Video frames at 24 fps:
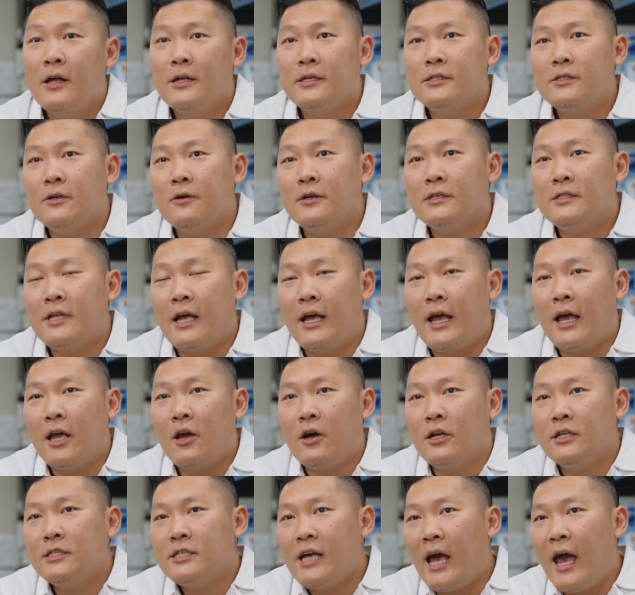So it's like I
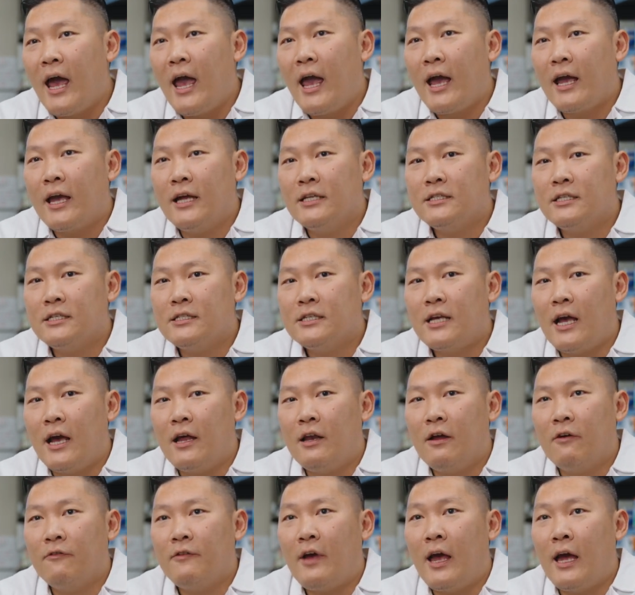contact and just
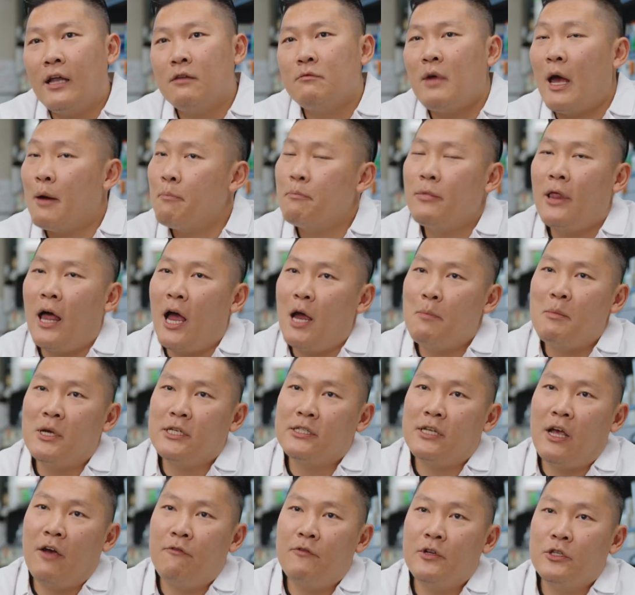kind of apply
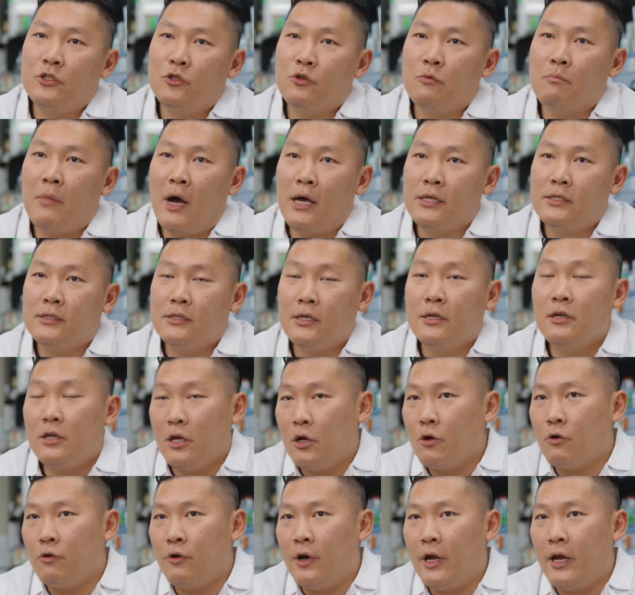myself into master
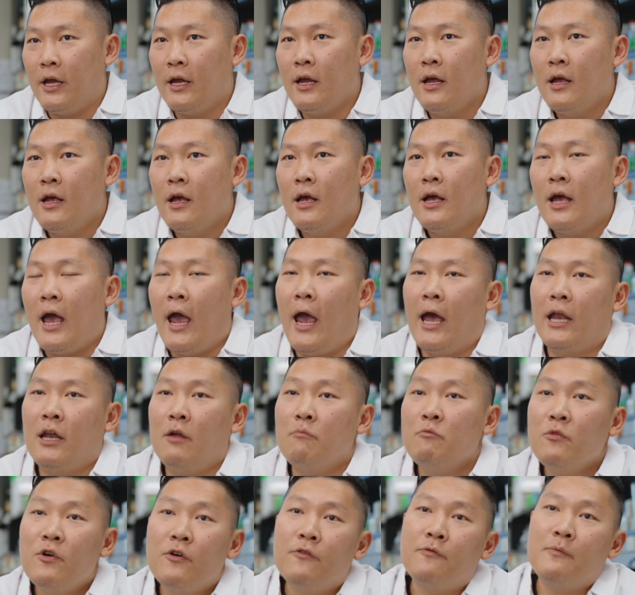degree. And I
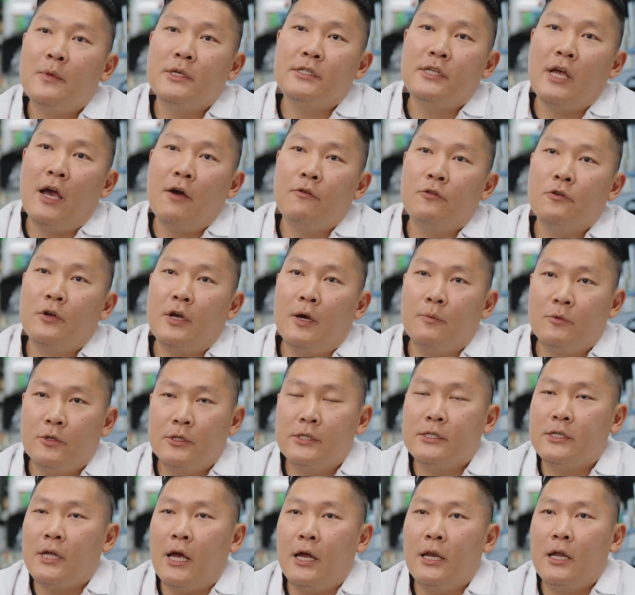moved myself to come to
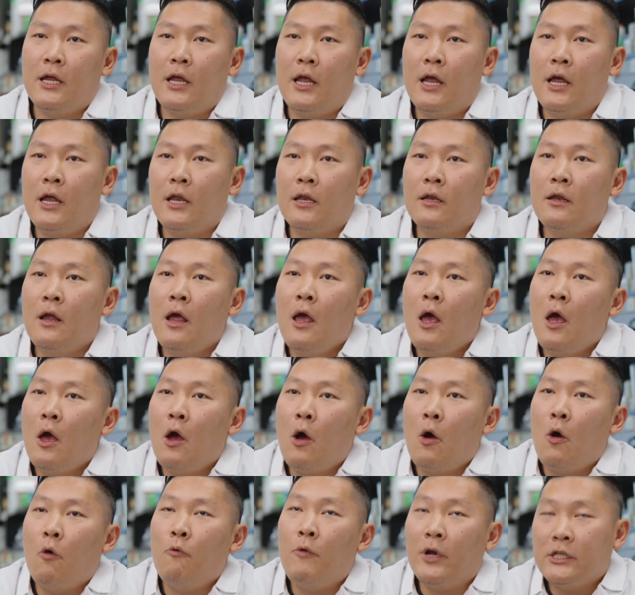study in
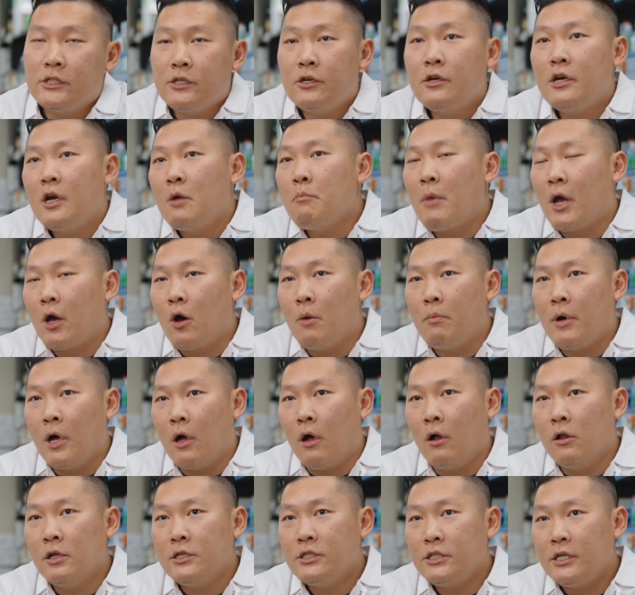veterinary
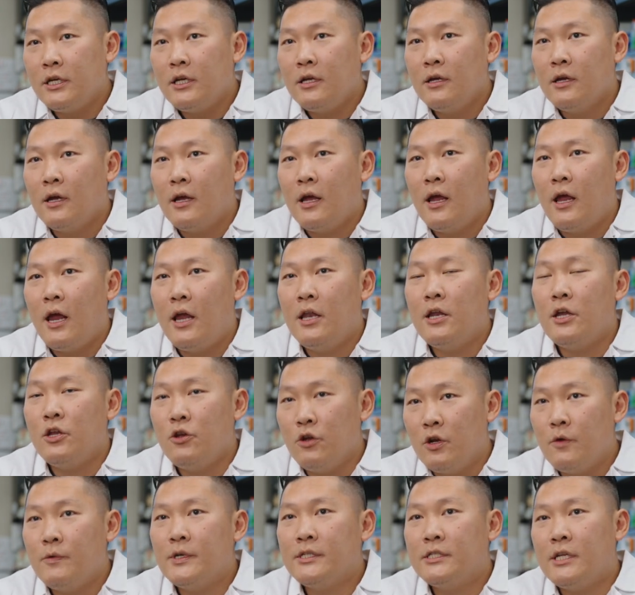microbiology in the
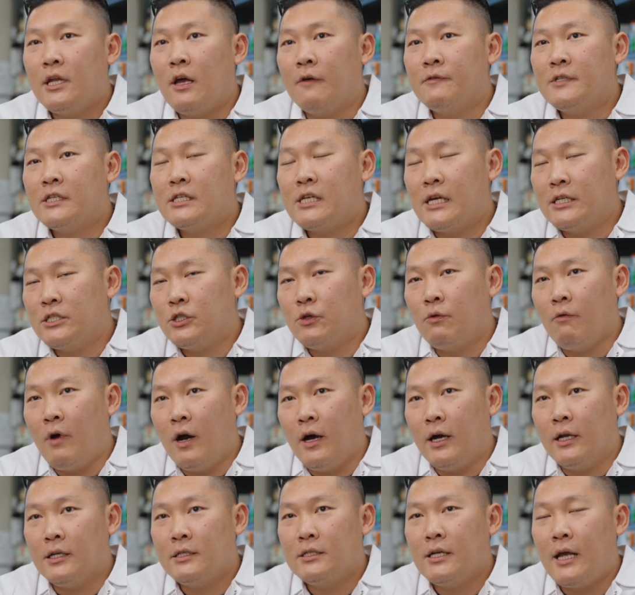University of
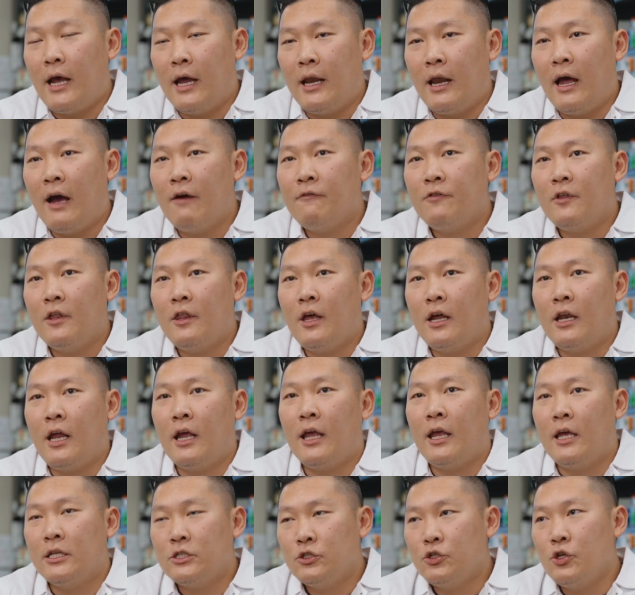Saskatchewan. And after that, I
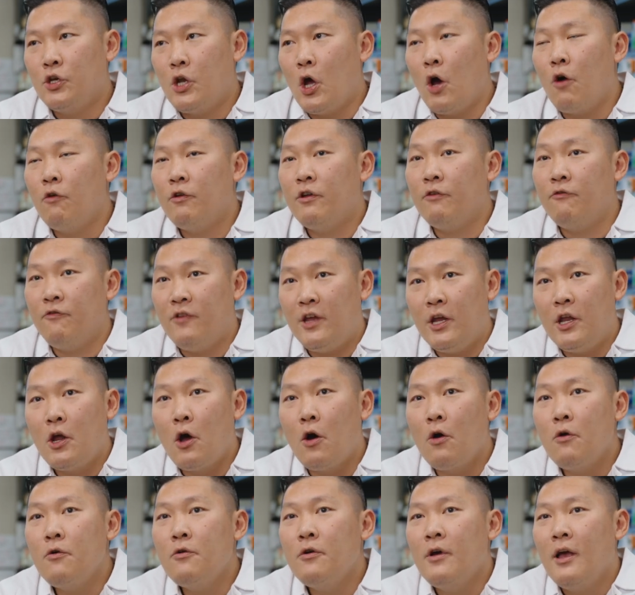get to know the
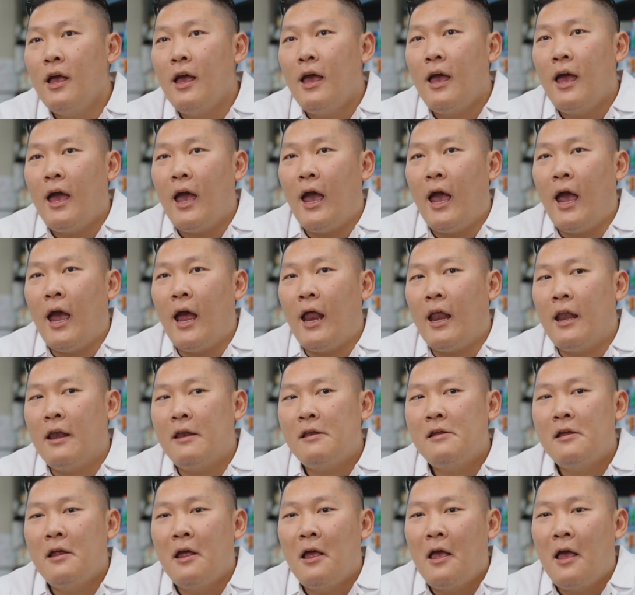VIDO,
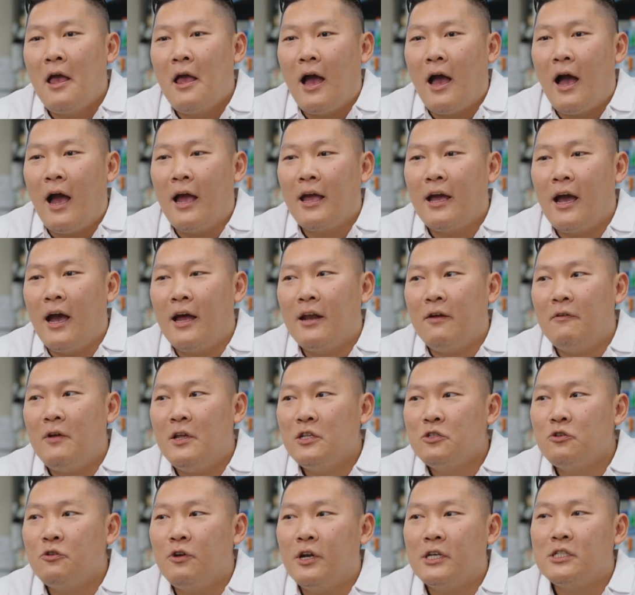and I kind of
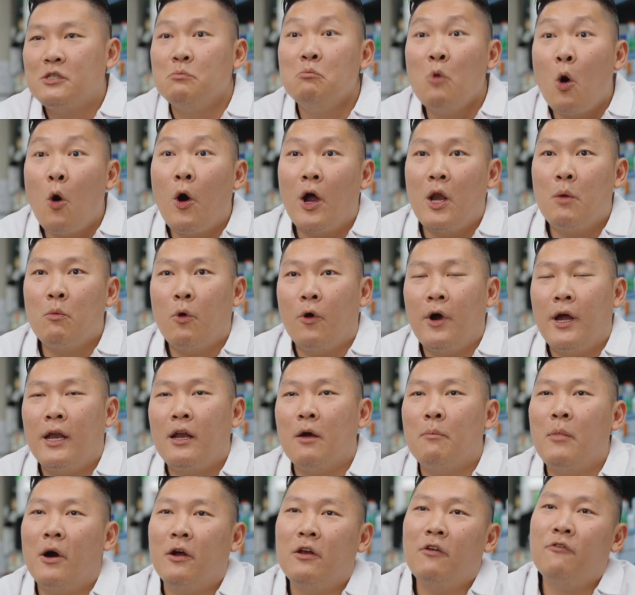interest more and more
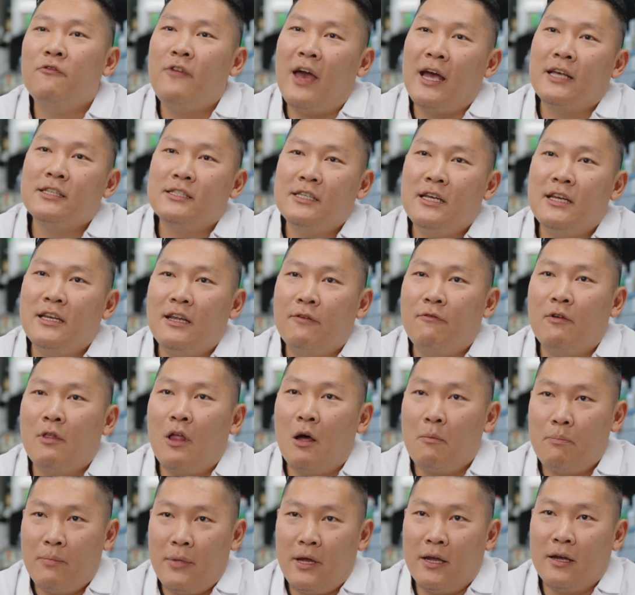and about the vaccine
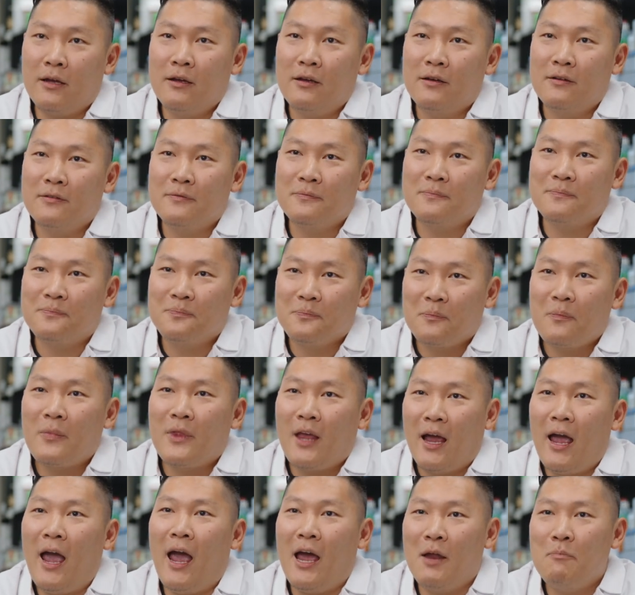developing
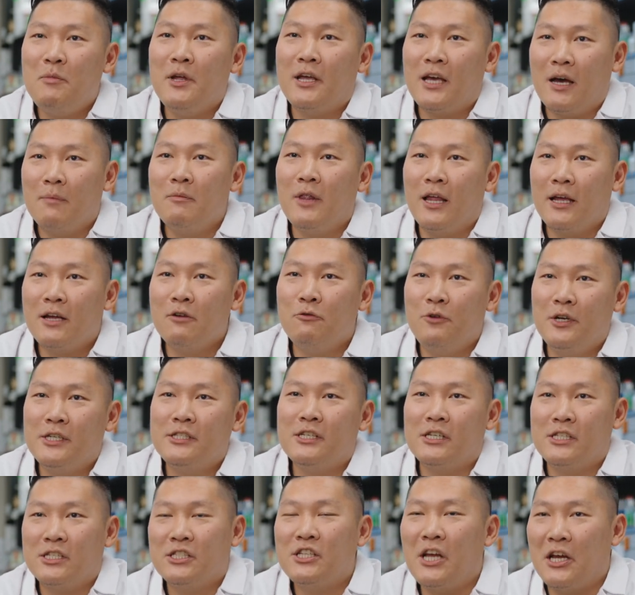and become like a
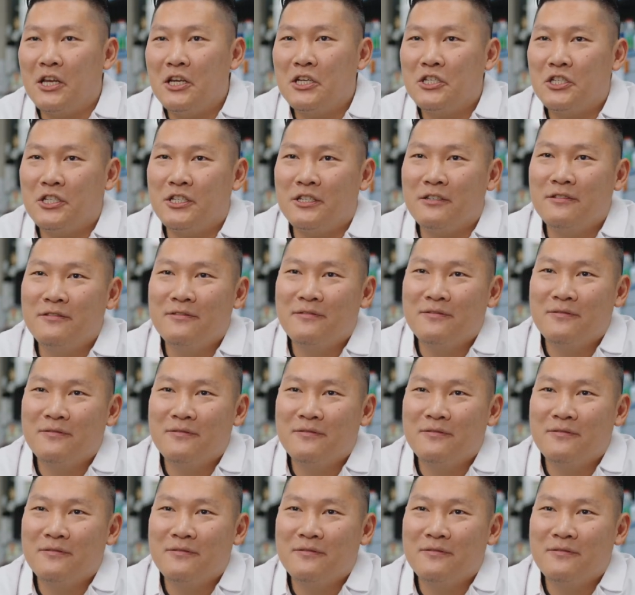research technician.